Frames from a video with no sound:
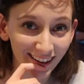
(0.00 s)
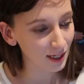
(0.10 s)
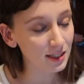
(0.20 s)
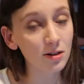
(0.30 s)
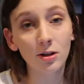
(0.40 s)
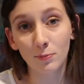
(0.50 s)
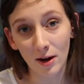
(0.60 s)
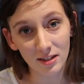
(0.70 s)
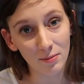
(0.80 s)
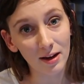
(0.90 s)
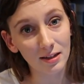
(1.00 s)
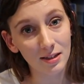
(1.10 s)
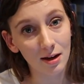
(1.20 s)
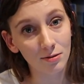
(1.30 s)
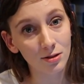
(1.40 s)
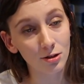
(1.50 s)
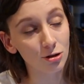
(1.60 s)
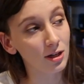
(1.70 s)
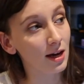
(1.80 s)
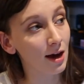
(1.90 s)
it. It's not as bad as I make it sound.
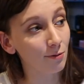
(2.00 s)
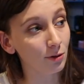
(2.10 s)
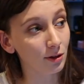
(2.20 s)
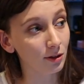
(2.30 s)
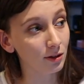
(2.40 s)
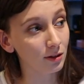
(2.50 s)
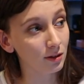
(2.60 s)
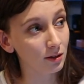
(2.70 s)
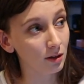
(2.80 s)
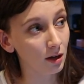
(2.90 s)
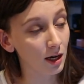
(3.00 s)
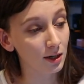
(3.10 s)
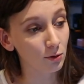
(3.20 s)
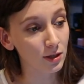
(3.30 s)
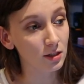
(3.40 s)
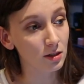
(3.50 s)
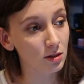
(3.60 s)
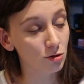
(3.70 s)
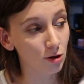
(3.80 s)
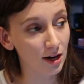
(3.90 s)
Usually I will I always
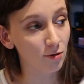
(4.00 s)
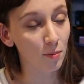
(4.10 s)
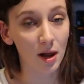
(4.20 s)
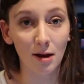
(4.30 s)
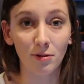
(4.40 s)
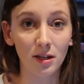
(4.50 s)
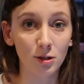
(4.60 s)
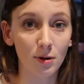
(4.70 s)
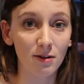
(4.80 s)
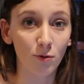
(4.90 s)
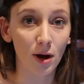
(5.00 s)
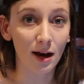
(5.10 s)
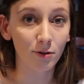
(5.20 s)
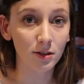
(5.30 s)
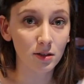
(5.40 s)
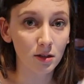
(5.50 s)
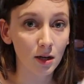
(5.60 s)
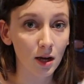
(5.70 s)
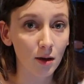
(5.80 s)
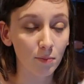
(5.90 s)
try to reply within 24 hours
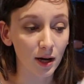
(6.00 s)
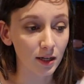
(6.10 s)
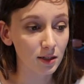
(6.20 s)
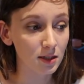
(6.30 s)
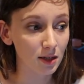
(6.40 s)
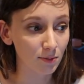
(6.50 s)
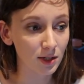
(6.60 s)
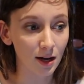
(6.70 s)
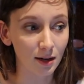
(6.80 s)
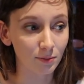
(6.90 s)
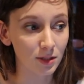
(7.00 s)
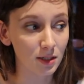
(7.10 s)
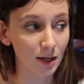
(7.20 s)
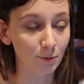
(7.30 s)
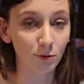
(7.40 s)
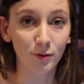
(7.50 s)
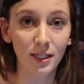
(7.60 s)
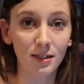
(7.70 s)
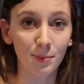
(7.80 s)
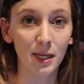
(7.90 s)
but sometimes I will
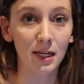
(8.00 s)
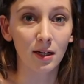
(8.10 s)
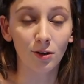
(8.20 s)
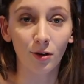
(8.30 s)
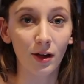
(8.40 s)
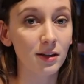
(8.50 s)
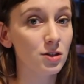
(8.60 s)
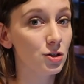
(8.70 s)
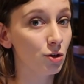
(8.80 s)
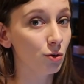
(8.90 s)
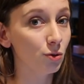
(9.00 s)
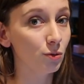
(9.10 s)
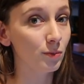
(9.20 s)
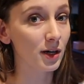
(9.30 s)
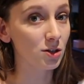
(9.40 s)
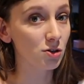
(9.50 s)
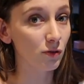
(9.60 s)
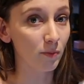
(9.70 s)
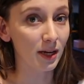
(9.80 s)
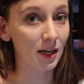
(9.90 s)
read something and I'll go that's too much
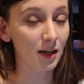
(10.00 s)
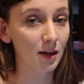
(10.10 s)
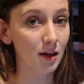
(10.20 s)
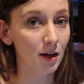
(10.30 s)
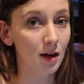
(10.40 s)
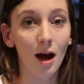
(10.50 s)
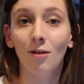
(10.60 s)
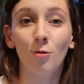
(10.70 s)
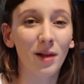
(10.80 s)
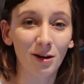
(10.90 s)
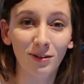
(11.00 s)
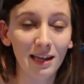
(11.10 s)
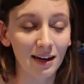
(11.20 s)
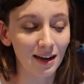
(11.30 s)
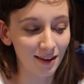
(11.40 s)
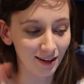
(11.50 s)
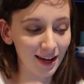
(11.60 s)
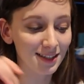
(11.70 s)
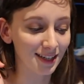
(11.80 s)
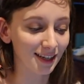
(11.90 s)
for me I'll reply to it later and then I'll
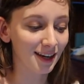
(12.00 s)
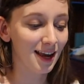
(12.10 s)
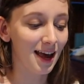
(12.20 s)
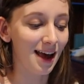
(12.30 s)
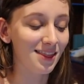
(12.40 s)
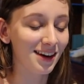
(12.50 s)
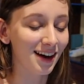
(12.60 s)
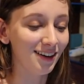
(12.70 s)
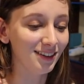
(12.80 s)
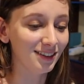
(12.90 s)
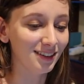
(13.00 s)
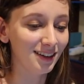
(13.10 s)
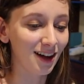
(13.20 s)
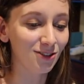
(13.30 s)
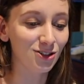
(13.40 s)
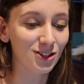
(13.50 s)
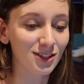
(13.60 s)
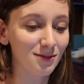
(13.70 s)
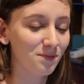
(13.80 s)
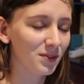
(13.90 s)
exit and then I'll I'll
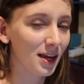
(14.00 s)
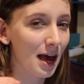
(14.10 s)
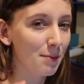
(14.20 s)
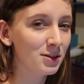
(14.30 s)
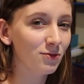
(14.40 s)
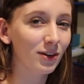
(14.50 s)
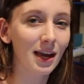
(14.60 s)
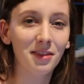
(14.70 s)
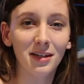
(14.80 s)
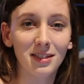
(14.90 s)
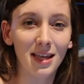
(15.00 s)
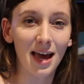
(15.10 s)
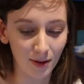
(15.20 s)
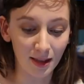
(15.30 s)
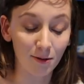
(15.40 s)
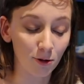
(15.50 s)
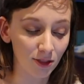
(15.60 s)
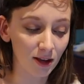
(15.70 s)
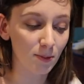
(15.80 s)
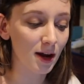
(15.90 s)
just happen to forget that it's there and then I won't
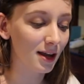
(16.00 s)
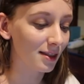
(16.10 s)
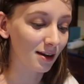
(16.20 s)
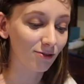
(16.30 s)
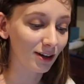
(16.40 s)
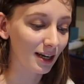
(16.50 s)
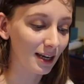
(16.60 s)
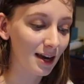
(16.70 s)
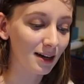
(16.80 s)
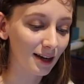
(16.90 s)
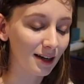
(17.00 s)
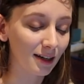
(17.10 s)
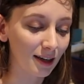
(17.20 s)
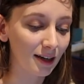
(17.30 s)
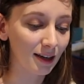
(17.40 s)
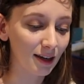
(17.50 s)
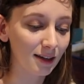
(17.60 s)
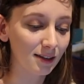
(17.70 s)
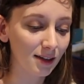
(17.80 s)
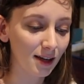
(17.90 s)
think about it and then I'll forget again and again and again and
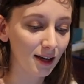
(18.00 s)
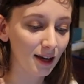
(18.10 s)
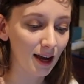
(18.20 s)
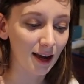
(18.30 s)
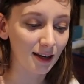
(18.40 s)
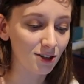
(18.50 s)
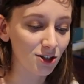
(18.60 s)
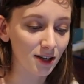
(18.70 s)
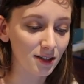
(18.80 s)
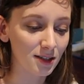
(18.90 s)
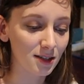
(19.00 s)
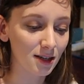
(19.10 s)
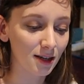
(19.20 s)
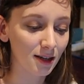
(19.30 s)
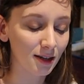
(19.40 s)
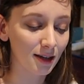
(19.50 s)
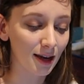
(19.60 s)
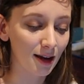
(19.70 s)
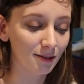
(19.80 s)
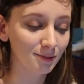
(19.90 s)
again and it just
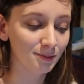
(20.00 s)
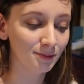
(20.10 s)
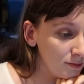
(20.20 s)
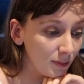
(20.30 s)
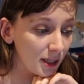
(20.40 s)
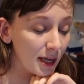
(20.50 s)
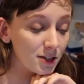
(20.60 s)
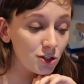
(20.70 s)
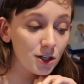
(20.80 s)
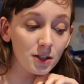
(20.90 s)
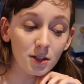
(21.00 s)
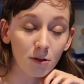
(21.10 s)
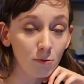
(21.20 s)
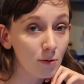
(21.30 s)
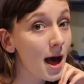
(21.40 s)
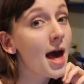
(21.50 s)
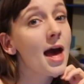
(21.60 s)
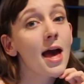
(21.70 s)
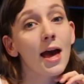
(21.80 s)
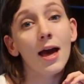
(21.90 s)
yeah but that's just the
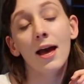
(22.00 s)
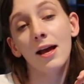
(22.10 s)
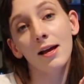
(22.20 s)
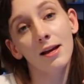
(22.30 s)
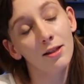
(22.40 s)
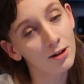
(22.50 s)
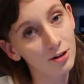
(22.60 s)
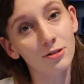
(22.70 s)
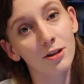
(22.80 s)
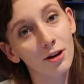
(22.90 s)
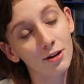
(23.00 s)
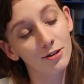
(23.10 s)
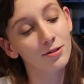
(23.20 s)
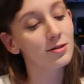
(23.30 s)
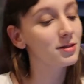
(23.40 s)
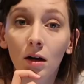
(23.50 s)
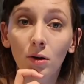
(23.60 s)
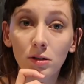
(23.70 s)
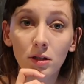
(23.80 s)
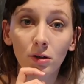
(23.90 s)
way the news goes
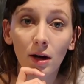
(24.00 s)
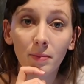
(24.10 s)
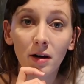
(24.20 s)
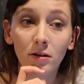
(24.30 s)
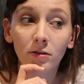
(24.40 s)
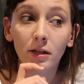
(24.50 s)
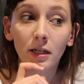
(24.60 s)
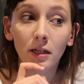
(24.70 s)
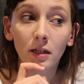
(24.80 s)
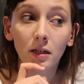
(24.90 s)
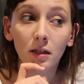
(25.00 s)
also I'm hungry